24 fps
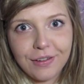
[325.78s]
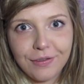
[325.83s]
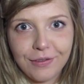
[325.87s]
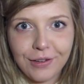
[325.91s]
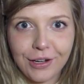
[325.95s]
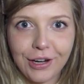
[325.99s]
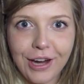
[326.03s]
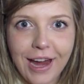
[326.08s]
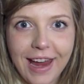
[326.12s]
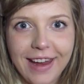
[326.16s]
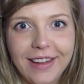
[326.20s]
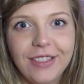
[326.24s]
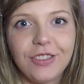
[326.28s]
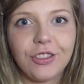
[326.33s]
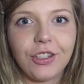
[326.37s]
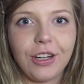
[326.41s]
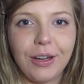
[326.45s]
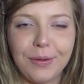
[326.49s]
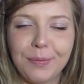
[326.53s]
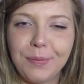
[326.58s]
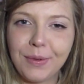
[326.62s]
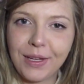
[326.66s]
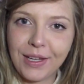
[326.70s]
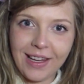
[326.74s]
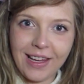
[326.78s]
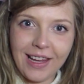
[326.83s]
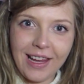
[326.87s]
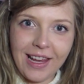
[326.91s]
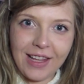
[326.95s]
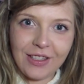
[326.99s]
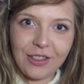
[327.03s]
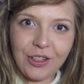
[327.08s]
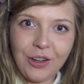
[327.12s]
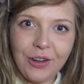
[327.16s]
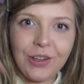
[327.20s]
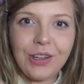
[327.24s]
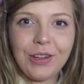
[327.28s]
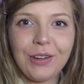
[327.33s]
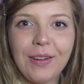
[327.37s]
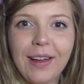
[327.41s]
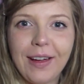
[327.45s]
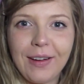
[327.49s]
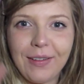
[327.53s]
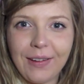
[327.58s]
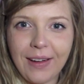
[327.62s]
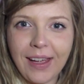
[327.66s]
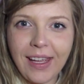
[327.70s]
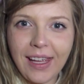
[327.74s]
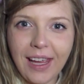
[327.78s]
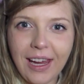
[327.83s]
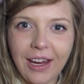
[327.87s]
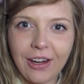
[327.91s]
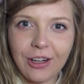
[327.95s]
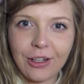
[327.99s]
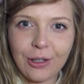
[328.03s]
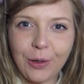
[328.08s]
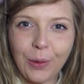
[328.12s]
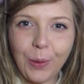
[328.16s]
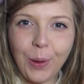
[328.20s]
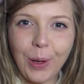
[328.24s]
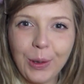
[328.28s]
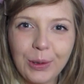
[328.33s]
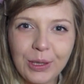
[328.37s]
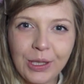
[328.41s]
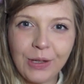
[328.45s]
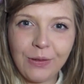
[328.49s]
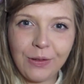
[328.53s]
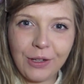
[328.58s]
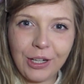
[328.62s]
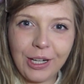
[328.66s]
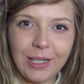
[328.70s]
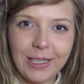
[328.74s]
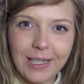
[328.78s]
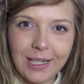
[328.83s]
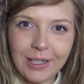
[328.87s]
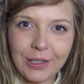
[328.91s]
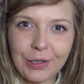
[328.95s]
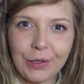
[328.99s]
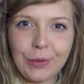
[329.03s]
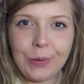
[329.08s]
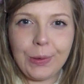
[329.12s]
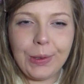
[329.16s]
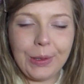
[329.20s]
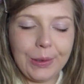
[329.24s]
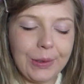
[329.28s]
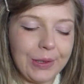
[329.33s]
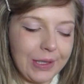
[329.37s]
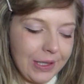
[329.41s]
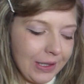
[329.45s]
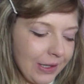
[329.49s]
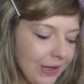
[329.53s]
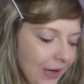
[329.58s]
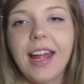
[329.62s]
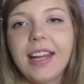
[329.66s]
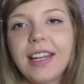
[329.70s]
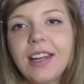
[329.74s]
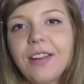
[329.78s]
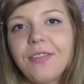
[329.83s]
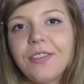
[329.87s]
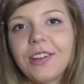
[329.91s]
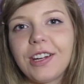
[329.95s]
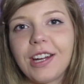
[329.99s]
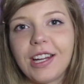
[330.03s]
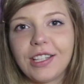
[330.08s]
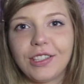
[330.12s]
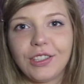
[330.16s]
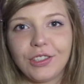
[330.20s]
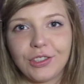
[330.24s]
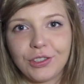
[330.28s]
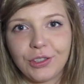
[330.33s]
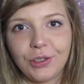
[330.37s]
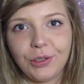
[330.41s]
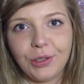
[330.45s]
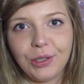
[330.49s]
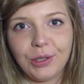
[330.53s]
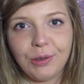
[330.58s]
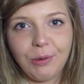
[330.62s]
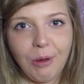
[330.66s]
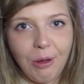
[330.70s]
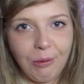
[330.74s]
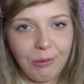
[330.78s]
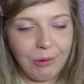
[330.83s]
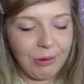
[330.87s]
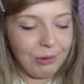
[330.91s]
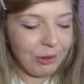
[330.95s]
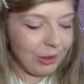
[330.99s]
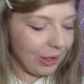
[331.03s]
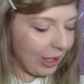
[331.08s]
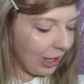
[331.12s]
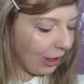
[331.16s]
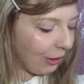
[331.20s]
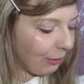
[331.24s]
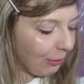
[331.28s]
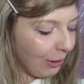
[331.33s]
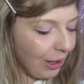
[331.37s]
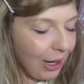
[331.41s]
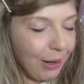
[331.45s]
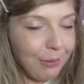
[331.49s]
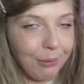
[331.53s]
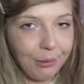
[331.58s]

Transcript: for a trip. Show you how I air quote for an air quote. I never got to show you while we were there what I